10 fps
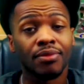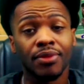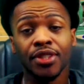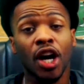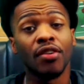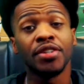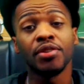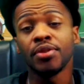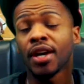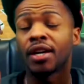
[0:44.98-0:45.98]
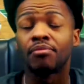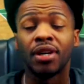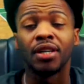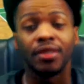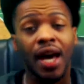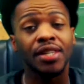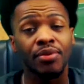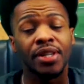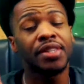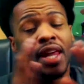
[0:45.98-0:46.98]
Sorry, 2K, but that's what
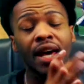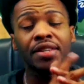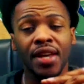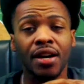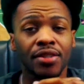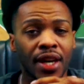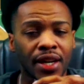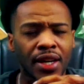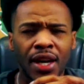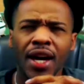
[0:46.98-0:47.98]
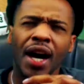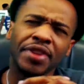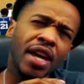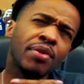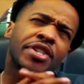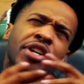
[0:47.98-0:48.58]
his dead ass sounds like. I think we should